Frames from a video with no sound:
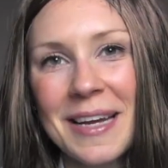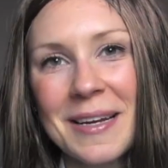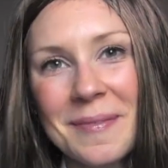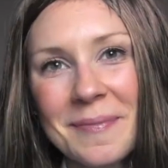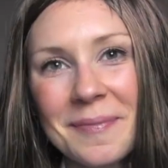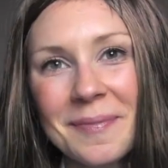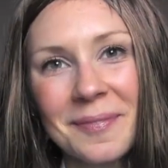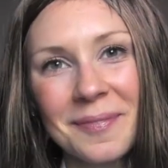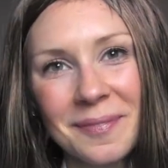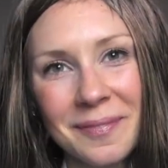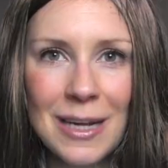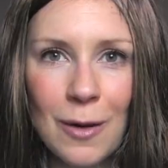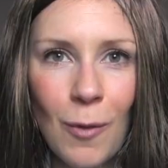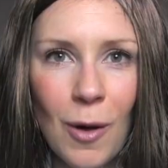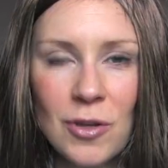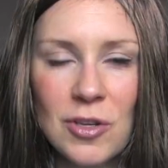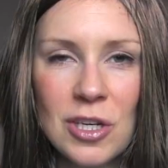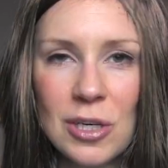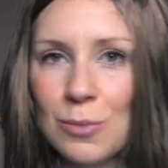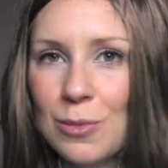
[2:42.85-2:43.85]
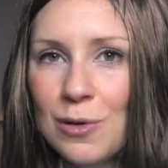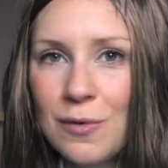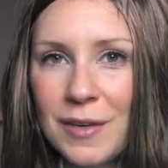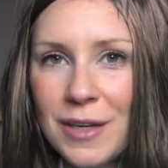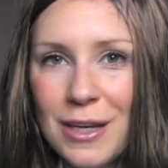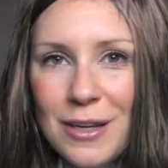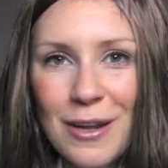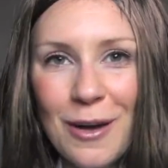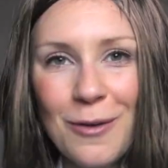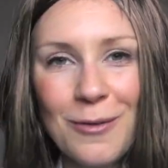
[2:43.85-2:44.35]
You're just sitting watching a movie.
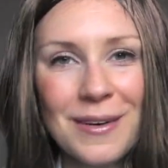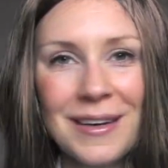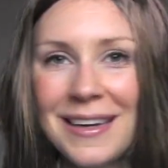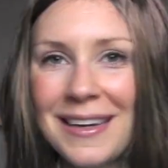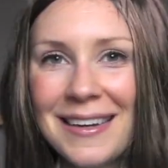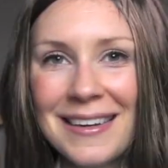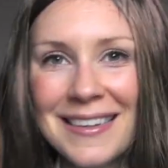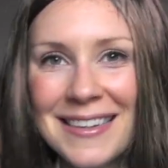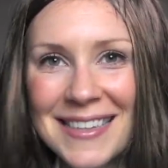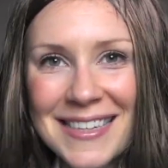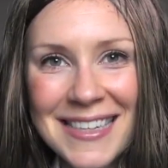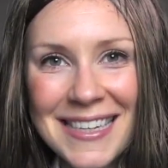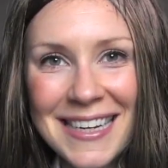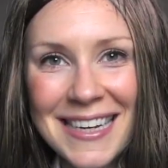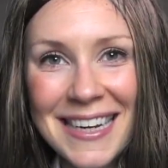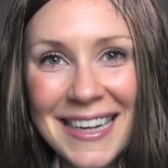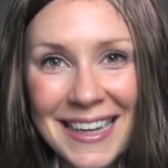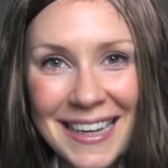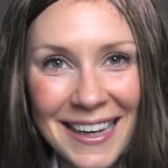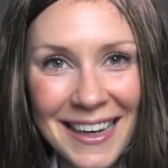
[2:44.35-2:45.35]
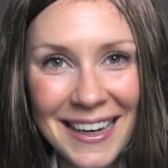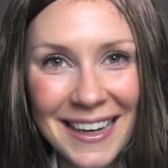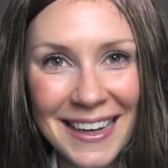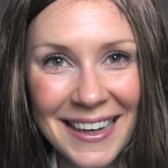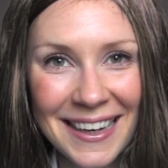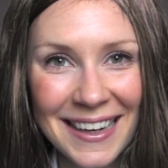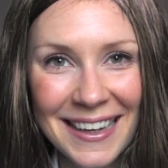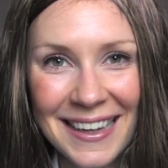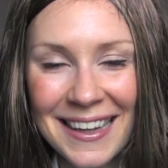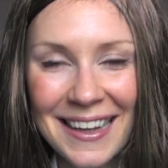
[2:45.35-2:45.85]
You don't need to eat
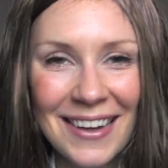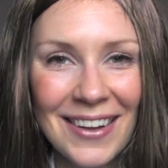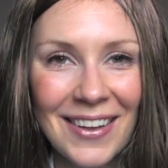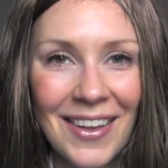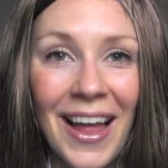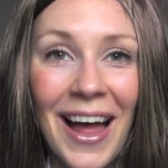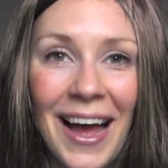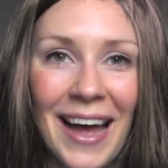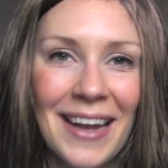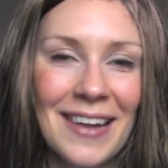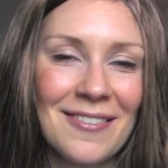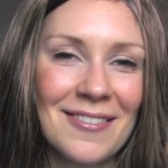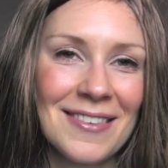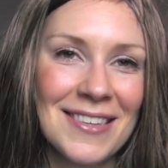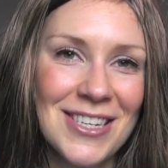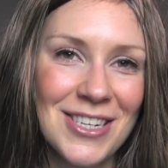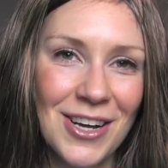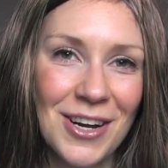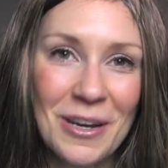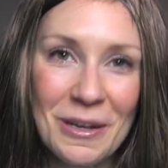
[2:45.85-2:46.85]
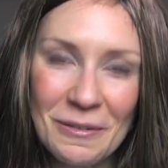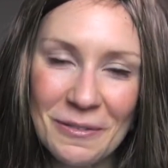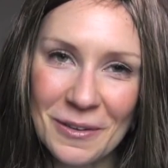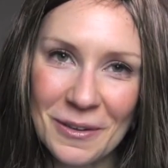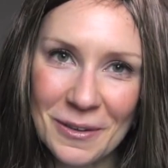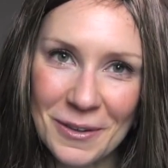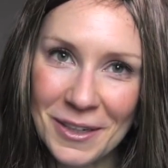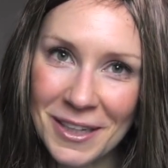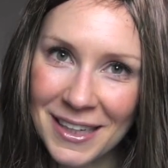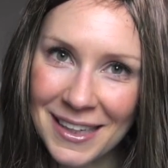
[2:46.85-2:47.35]
a lot of junk
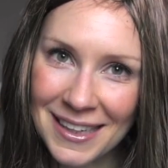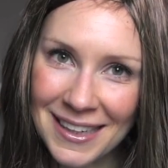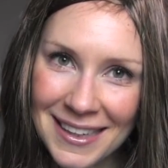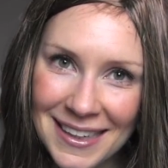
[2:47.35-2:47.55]
food.